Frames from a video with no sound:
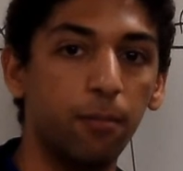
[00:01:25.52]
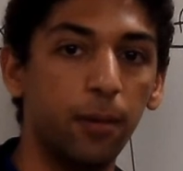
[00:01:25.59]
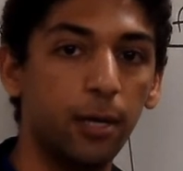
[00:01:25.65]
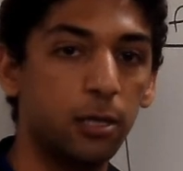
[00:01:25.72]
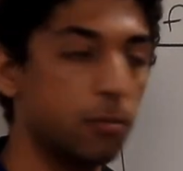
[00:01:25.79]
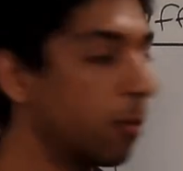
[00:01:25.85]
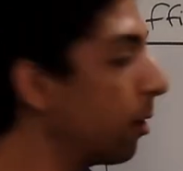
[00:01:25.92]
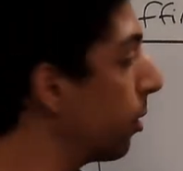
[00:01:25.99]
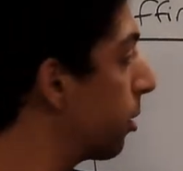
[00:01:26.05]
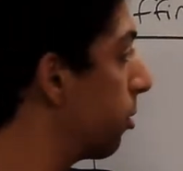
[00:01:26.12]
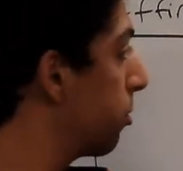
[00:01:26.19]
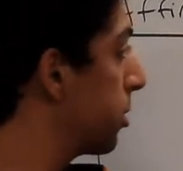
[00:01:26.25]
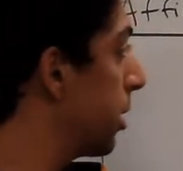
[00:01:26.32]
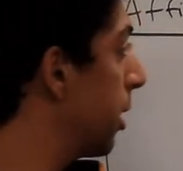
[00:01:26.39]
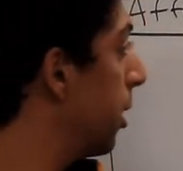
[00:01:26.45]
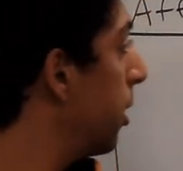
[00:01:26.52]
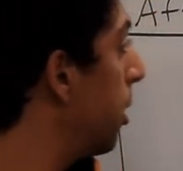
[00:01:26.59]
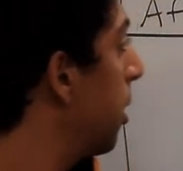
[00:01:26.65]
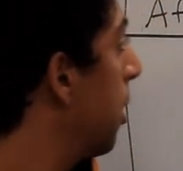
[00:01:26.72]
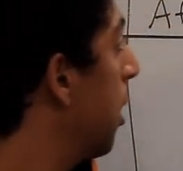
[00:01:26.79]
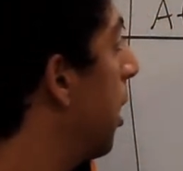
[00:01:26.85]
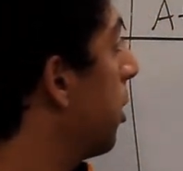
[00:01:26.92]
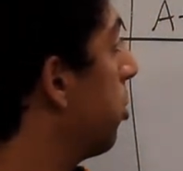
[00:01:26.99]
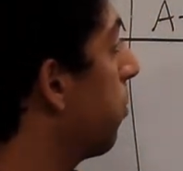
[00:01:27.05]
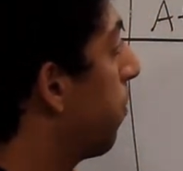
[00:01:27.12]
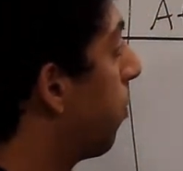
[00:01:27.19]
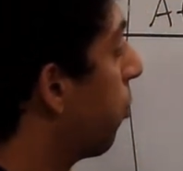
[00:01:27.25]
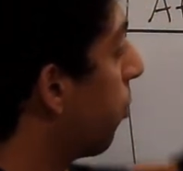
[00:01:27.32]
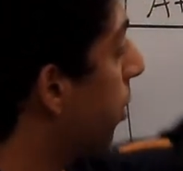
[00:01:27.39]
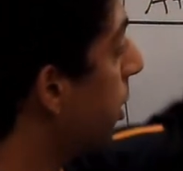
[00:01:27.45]
of the mixed molecules in it and
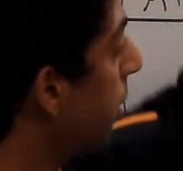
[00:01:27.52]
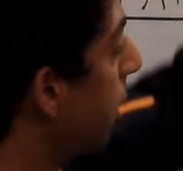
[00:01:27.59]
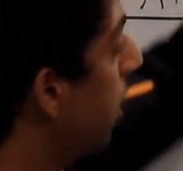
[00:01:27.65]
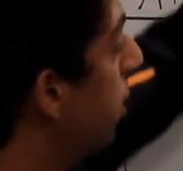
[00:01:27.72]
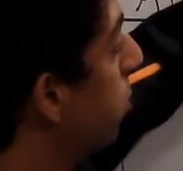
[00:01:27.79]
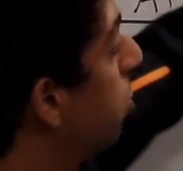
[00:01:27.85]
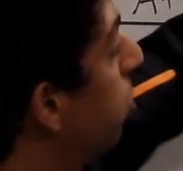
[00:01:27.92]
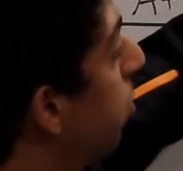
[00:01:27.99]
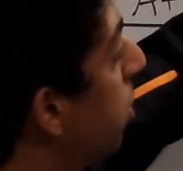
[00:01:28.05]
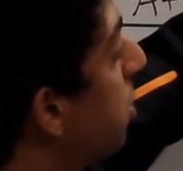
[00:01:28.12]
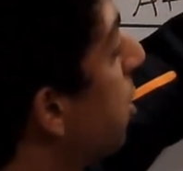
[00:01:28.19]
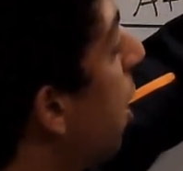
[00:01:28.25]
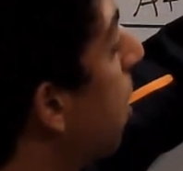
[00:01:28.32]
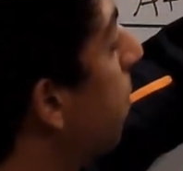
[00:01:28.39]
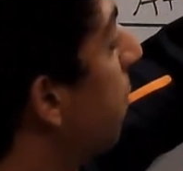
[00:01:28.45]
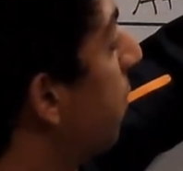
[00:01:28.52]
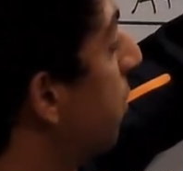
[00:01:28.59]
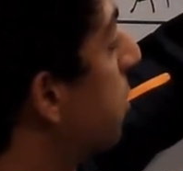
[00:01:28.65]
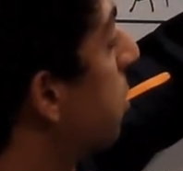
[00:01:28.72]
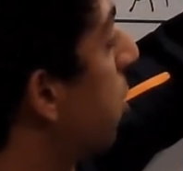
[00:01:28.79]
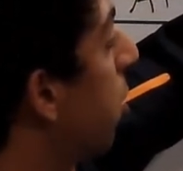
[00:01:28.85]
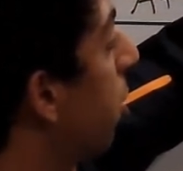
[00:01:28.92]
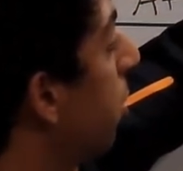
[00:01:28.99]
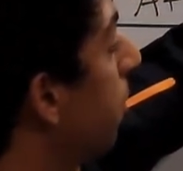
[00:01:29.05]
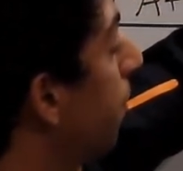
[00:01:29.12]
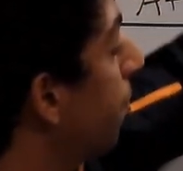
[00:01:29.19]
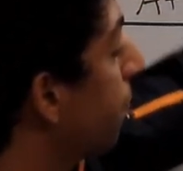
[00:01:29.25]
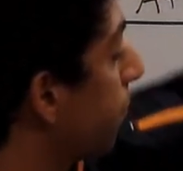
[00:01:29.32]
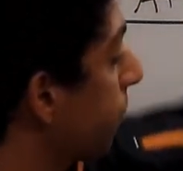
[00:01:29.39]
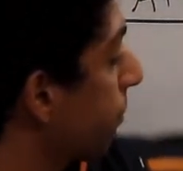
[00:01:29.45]
you pour it into the top of this
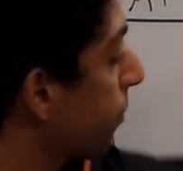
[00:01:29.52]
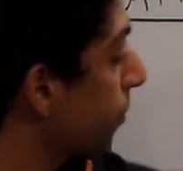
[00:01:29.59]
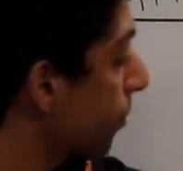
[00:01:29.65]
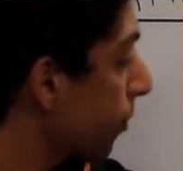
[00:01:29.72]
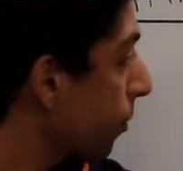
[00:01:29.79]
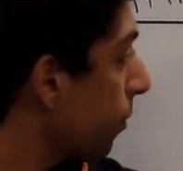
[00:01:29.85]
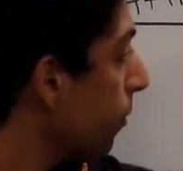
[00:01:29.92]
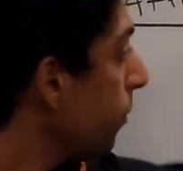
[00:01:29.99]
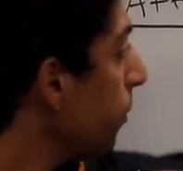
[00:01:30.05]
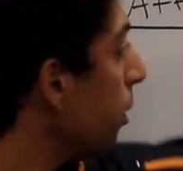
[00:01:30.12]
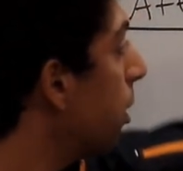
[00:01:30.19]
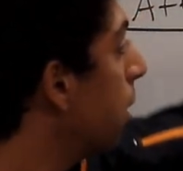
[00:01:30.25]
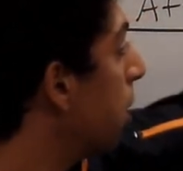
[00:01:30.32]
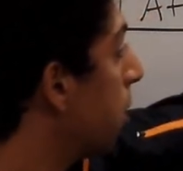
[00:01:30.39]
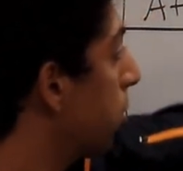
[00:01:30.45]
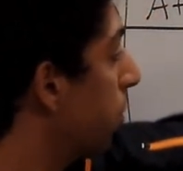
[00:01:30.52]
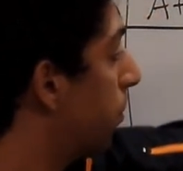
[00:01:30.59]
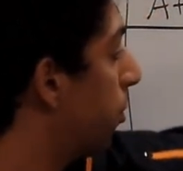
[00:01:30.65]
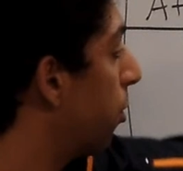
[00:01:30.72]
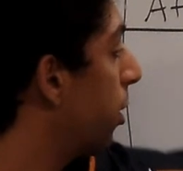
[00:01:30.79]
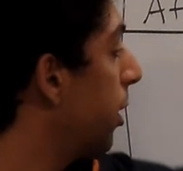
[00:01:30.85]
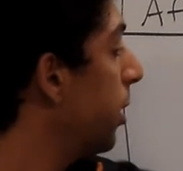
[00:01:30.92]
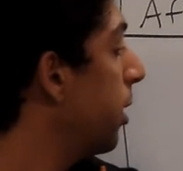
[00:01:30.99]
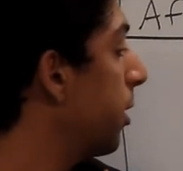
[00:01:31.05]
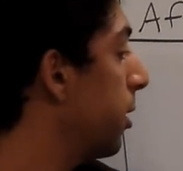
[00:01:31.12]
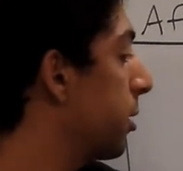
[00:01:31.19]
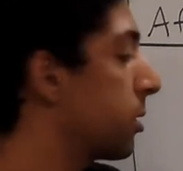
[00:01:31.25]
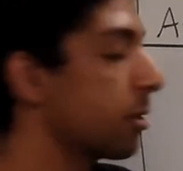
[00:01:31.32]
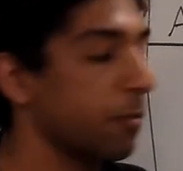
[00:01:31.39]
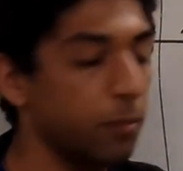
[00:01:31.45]
column. You'll pour it in
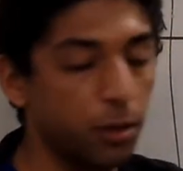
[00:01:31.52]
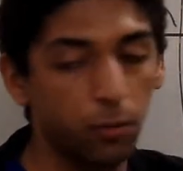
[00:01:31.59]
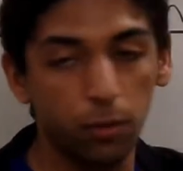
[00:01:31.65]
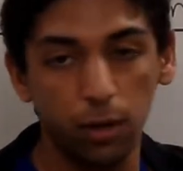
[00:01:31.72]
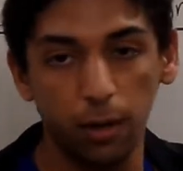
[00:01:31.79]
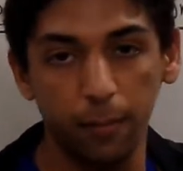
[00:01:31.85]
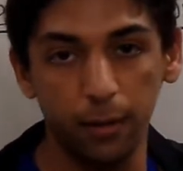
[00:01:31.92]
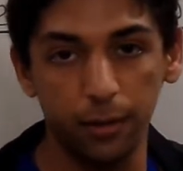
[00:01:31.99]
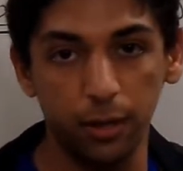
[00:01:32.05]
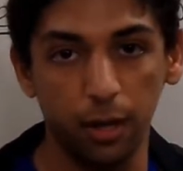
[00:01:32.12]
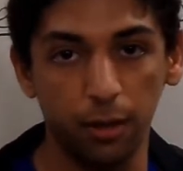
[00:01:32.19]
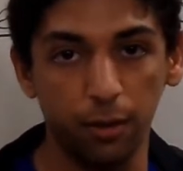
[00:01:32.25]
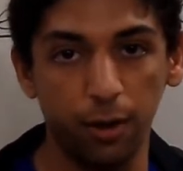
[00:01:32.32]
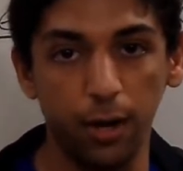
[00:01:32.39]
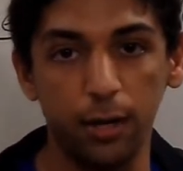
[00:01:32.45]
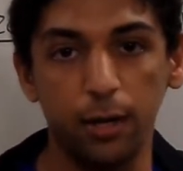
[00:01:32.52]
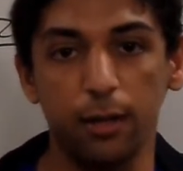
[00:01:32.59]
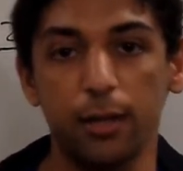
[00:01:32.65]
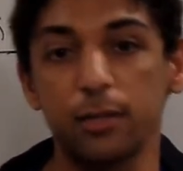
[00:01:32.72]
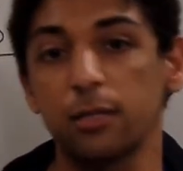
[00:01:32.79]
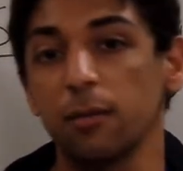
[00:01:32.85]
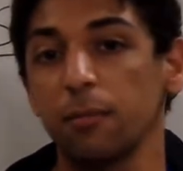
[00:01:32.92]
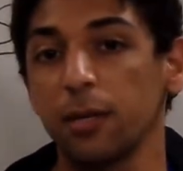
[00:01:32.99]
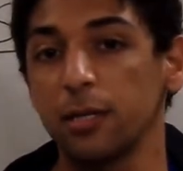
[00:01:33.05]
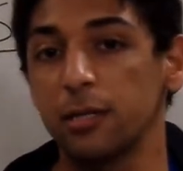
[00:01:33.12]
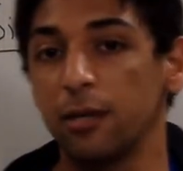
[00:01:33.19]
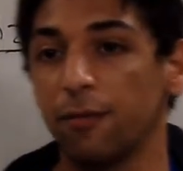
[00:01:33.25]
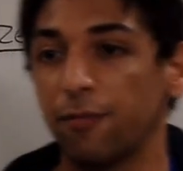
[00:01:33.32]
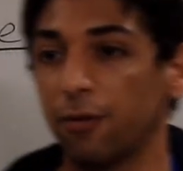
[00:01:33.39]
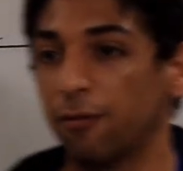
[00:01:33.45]
and then something will come out the other end and that
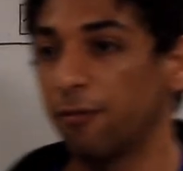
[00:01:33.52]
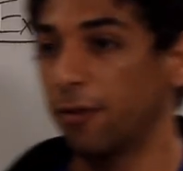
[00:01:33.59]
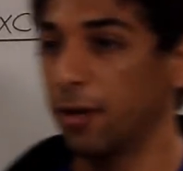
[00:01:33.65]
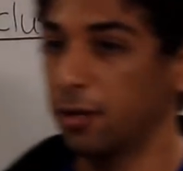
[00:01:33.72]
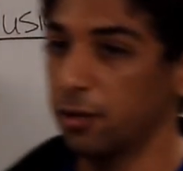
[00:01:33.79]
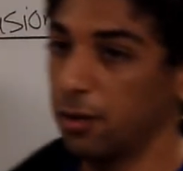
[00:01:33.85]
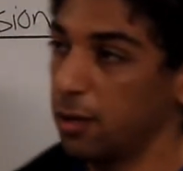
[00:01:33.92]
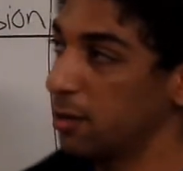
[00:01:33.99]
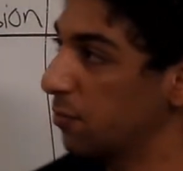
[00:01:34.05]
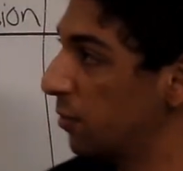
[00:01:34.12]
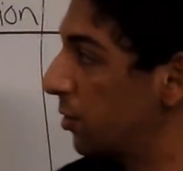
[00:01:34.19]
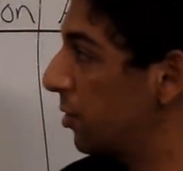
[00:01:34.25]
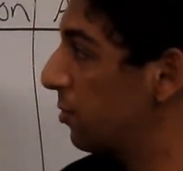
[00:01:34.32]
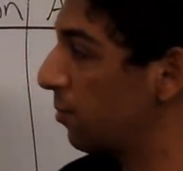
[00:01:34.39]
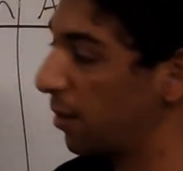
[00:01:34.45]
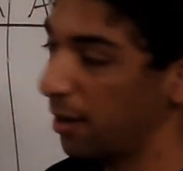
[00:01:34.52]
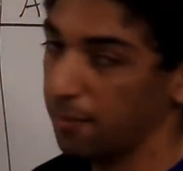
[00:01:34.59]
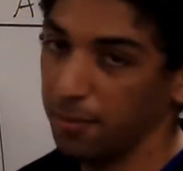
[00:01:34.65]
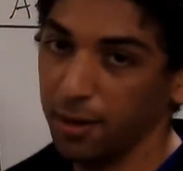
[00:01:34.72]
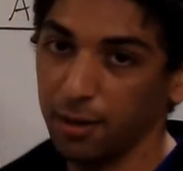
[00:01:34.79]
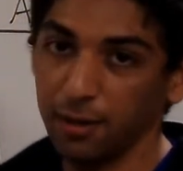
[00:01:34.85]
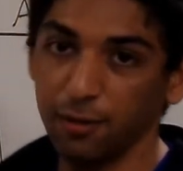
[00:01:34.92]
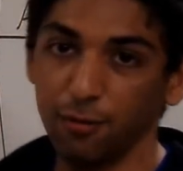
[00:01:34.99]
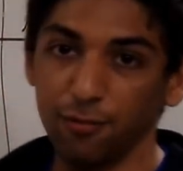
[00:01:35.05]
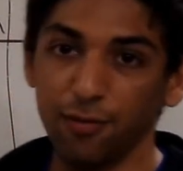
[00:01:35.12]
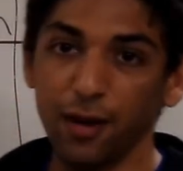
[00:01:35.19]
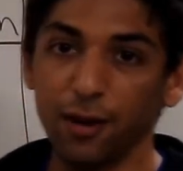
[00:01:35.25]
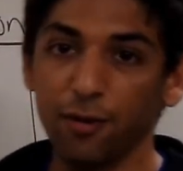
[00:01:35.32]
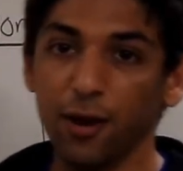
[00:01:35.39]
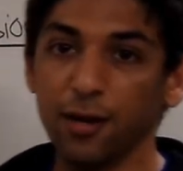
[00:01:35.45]
something's different for each of these, which is why I'm being a
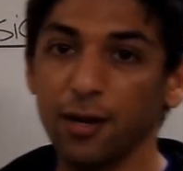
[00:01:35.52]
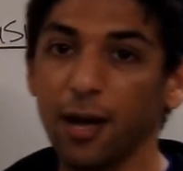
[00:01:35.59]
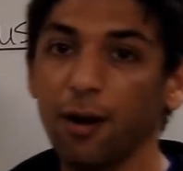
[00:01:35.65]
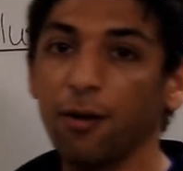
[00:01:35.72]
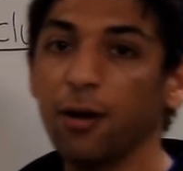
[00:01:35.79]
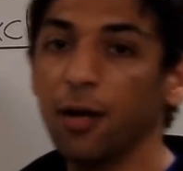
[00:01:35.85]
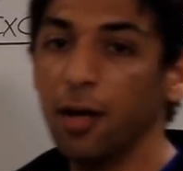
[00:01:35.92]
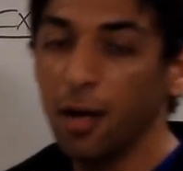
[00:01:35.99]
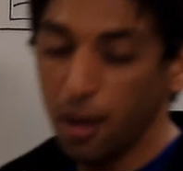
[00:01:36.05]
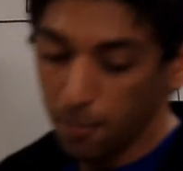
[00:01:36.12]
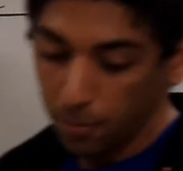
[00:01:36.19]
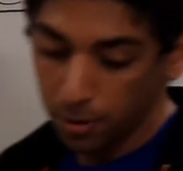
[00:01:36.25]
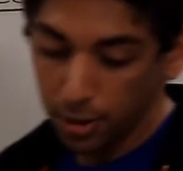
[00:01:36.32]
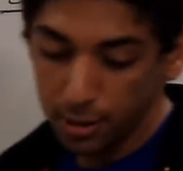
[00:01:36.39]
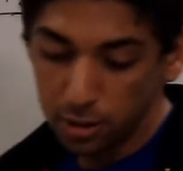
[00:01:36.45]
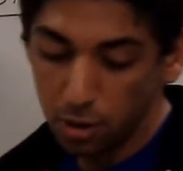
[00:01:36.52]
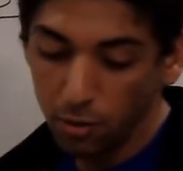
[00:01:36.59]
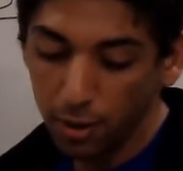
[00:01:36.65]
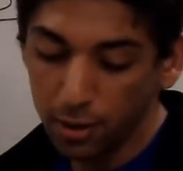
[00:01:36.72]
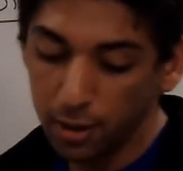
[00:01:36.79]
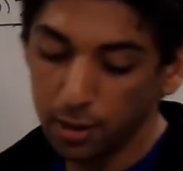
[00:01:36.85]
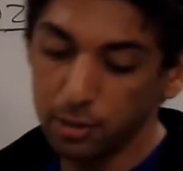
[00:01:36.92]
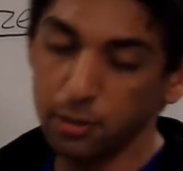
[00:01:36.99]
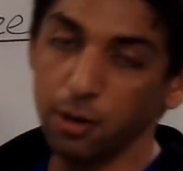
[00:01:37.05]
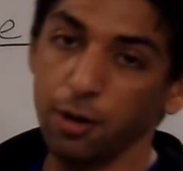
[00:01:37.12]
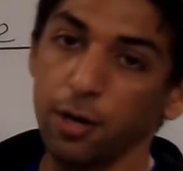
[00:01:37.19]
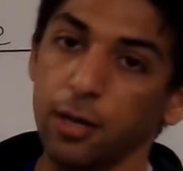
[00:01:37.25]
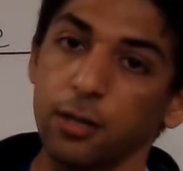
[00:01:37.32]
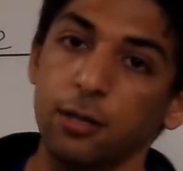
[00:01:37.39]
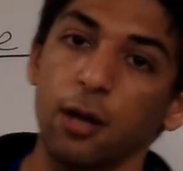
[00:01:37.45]
little vague right now. But let's go ahead and get
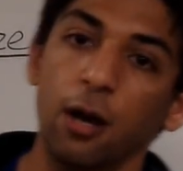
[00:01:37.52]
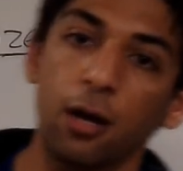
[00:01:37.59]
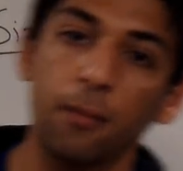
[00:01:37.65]
started and